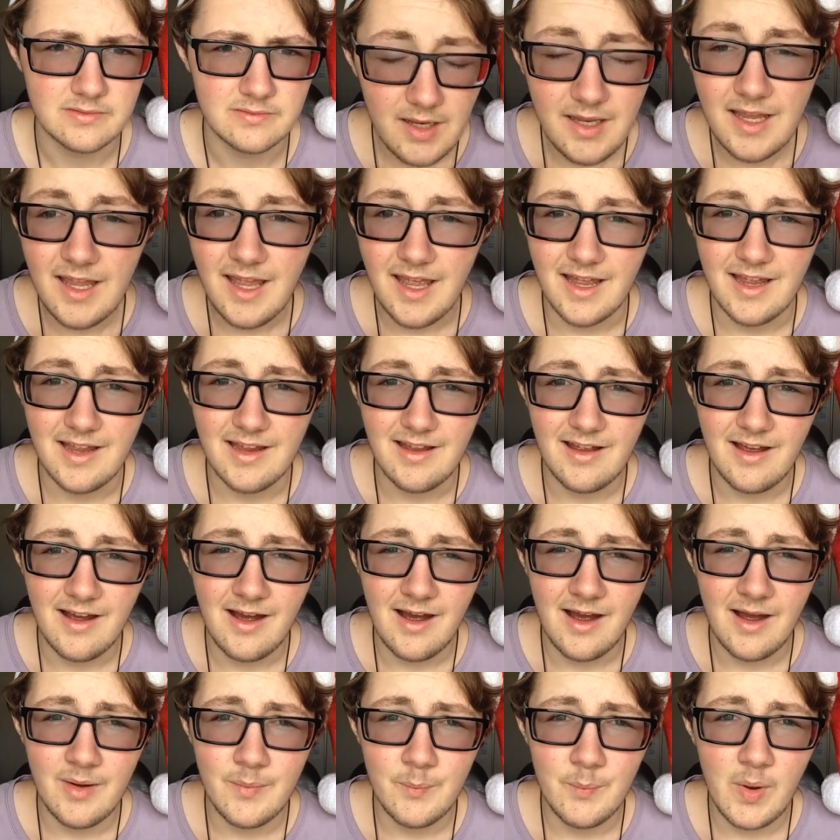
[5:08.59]
But yeah,
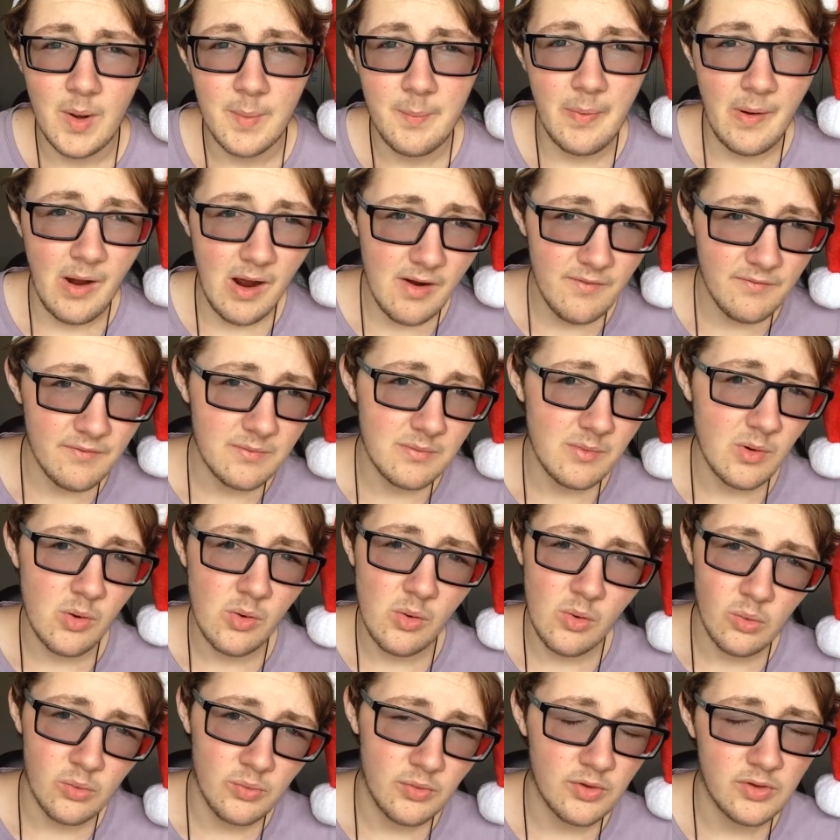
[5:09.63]
apart from
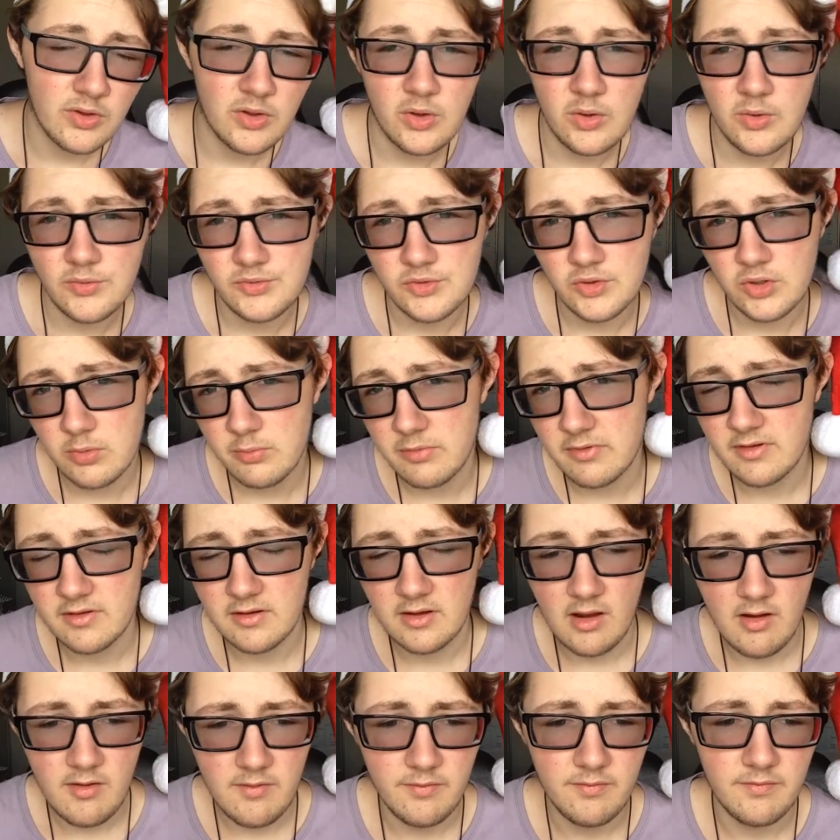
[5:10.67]
all the YouTube
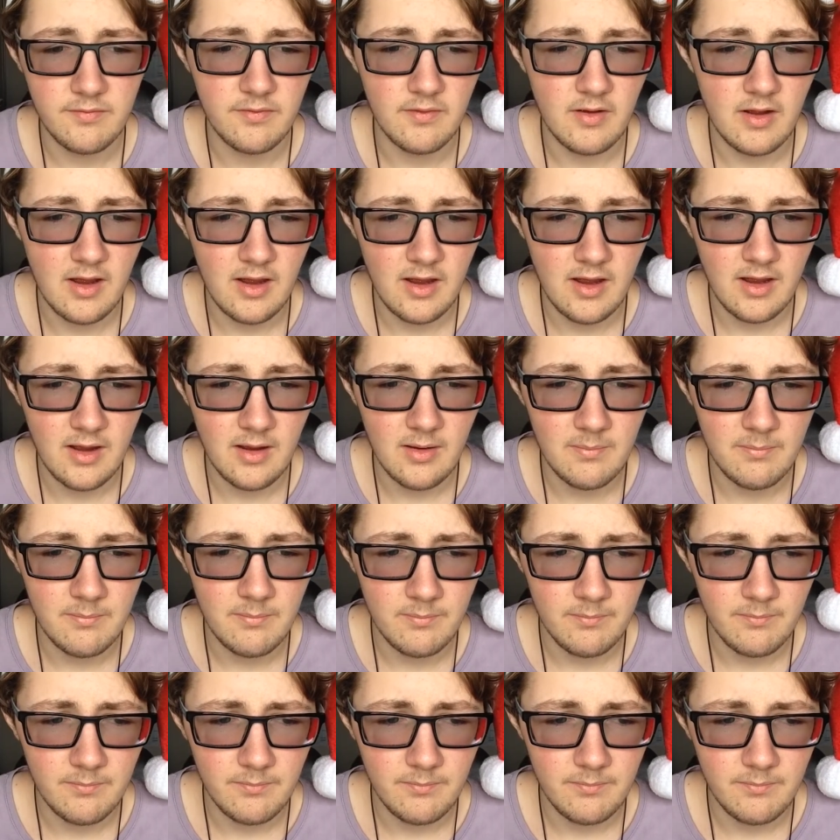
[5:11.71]
stuff, I